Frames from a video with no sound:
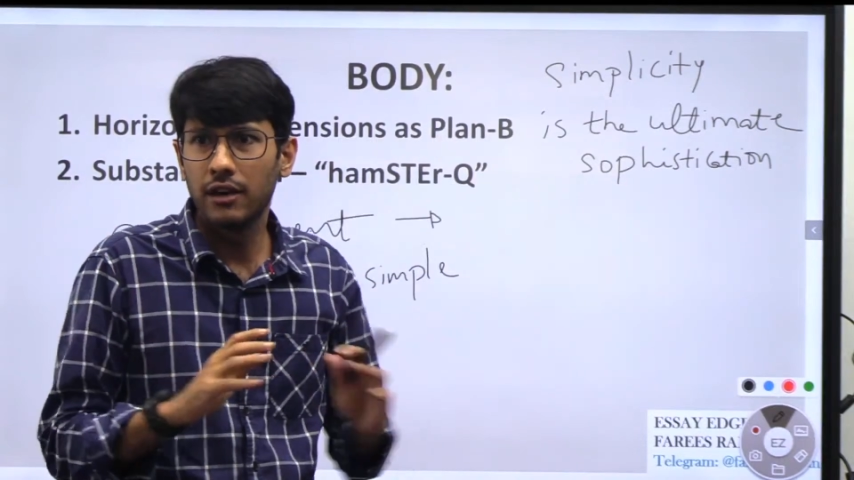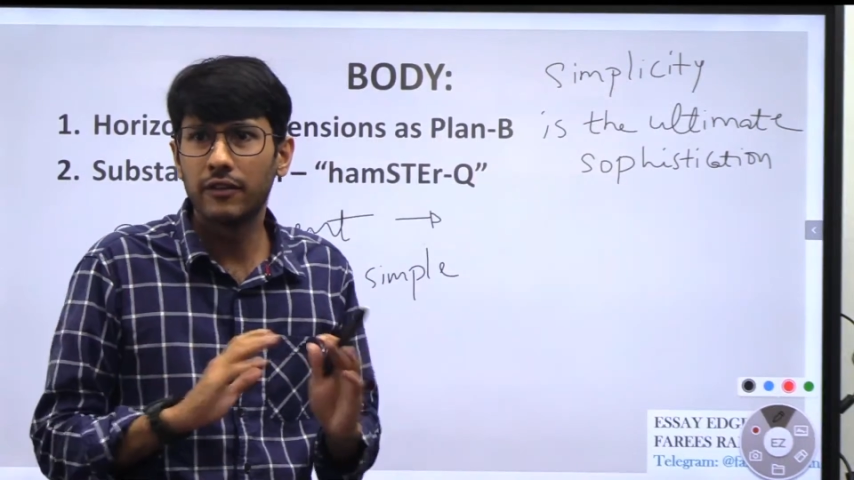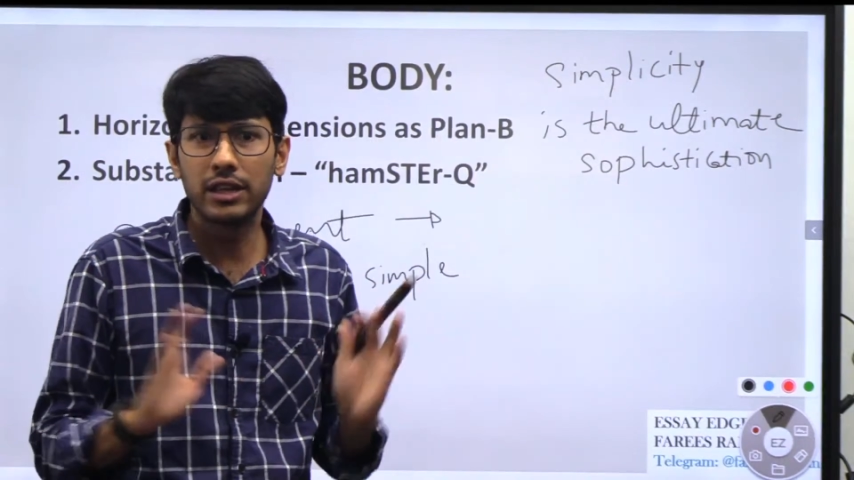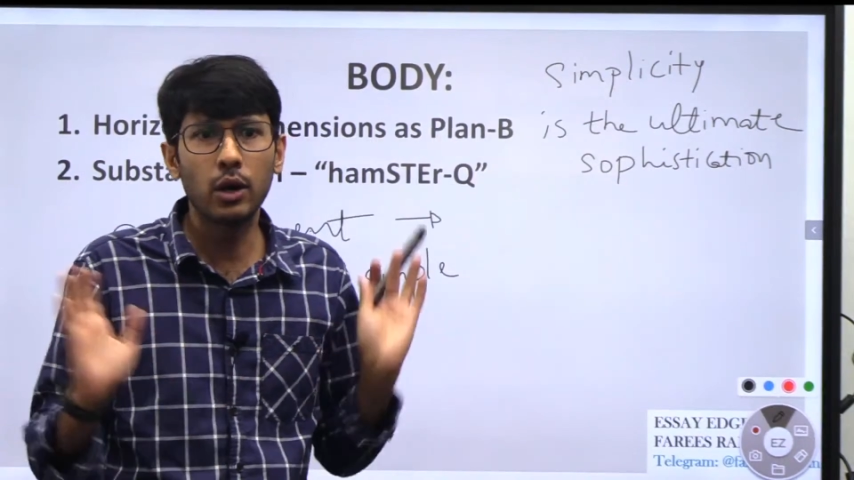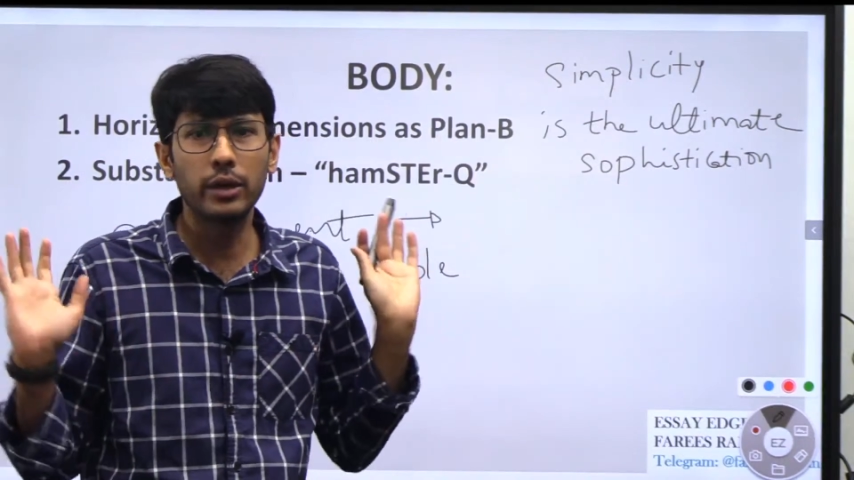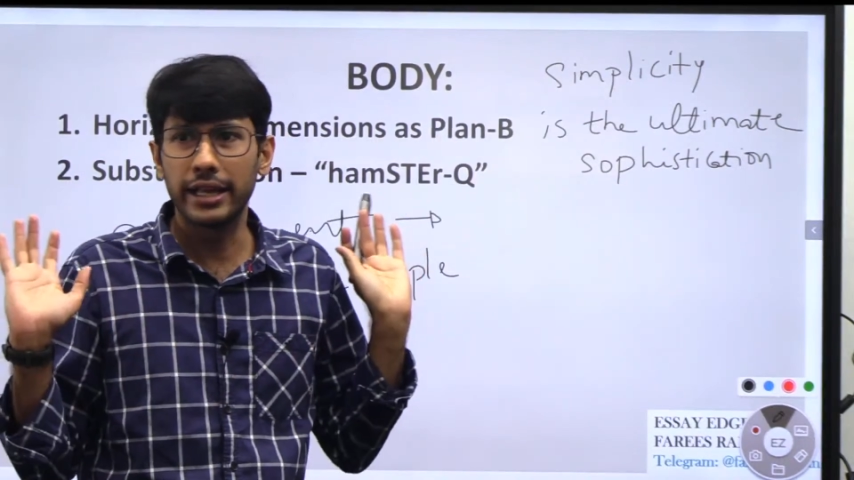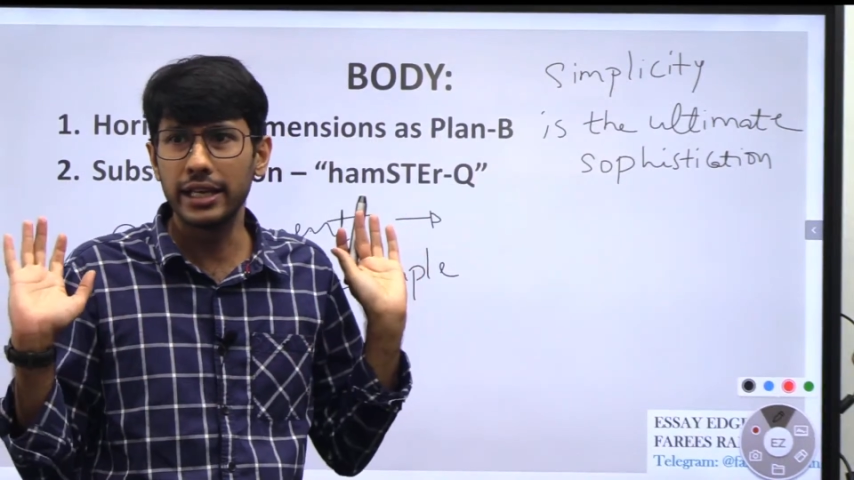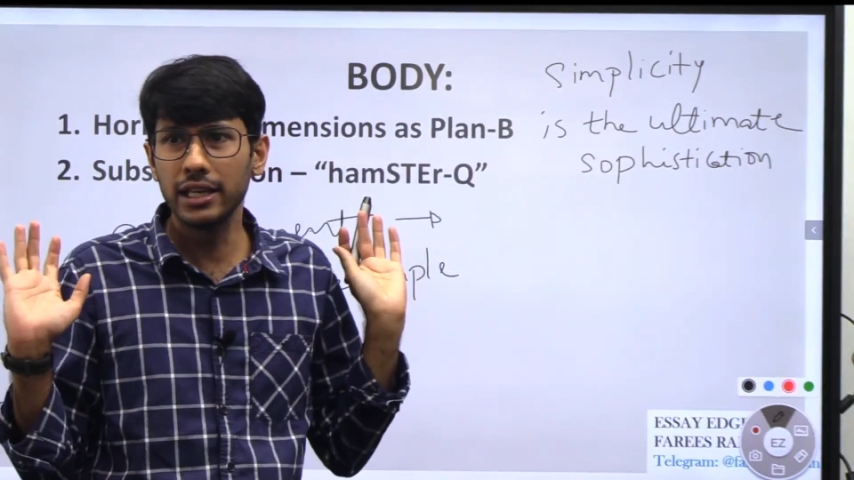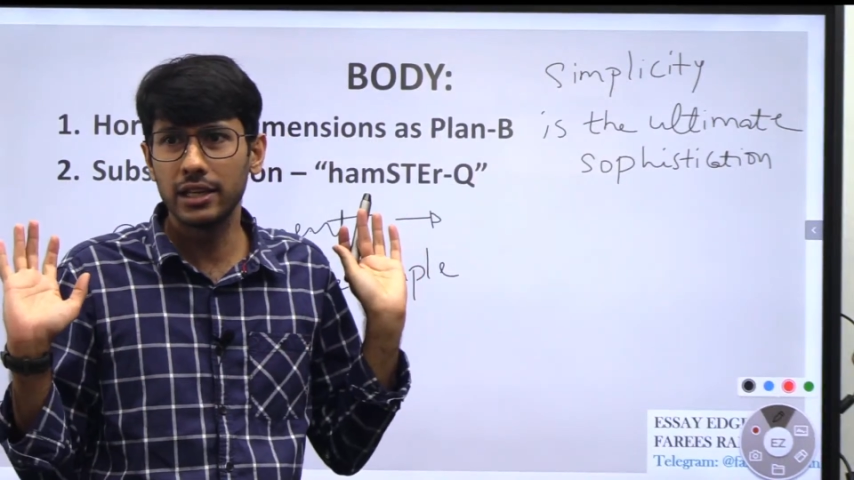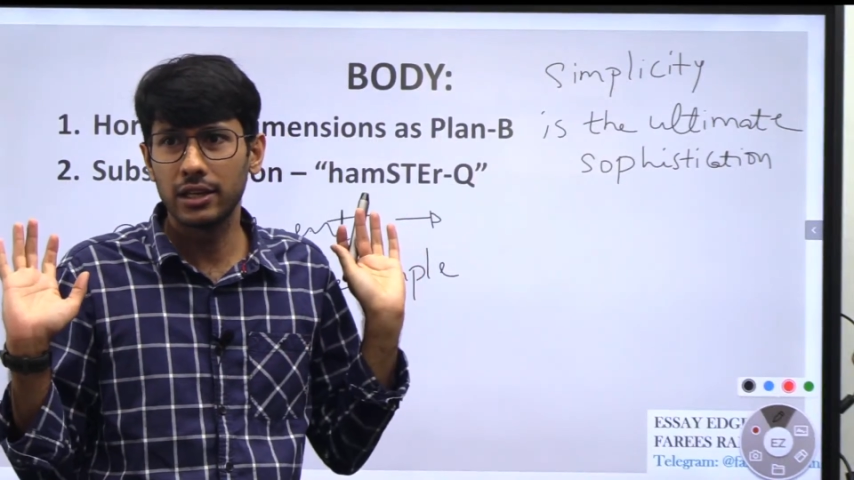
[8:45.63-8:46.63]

without any